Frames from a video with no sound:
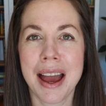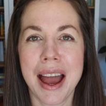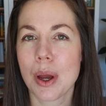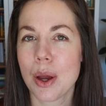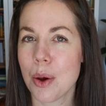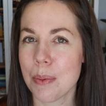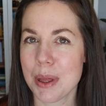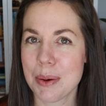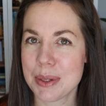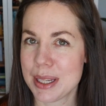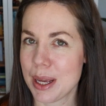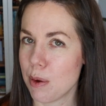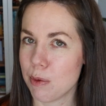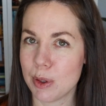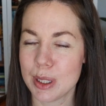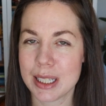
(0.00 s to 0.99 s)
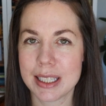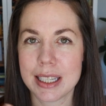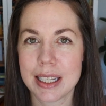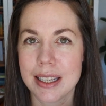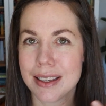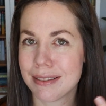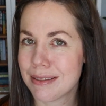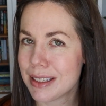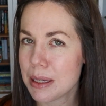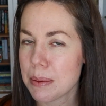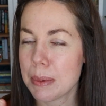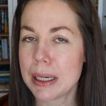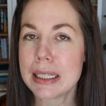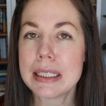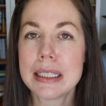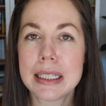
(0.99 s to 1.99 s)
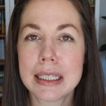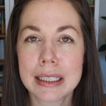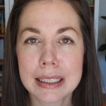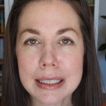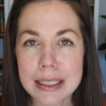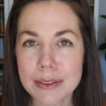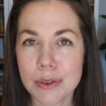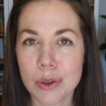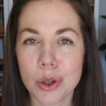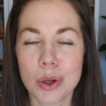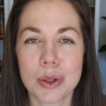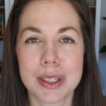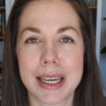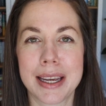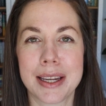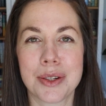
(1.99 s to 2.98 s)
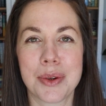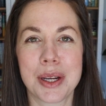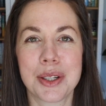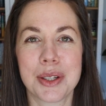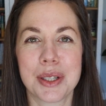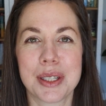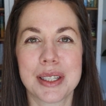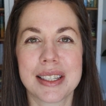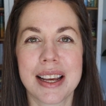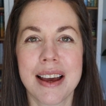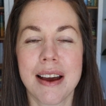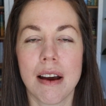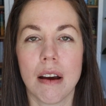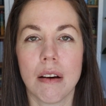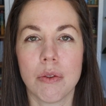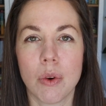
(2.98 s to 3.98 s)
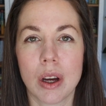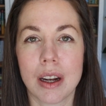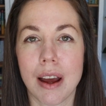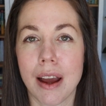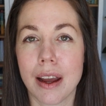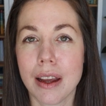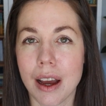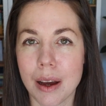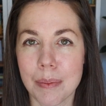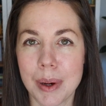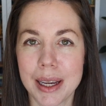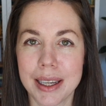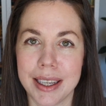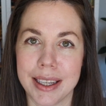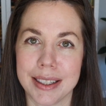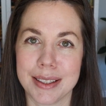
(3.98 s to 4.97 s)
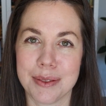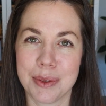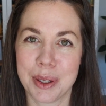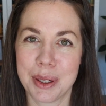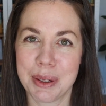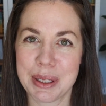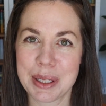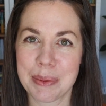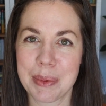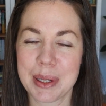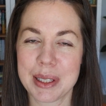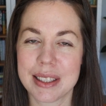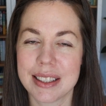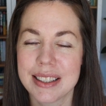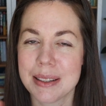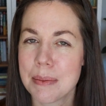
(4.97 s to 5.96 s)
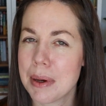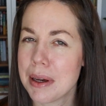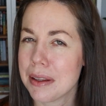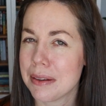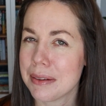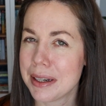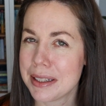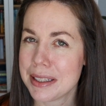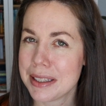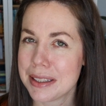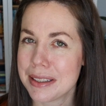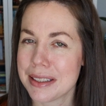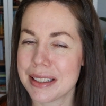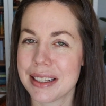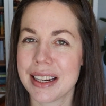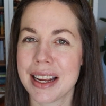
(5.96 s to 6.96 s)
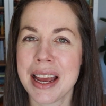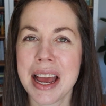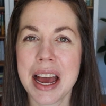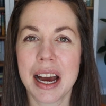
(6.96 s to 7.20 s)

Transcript: So I hope that was helpful to see some ideas for those age ranges of what I got my kids for Christmas and some other ideas that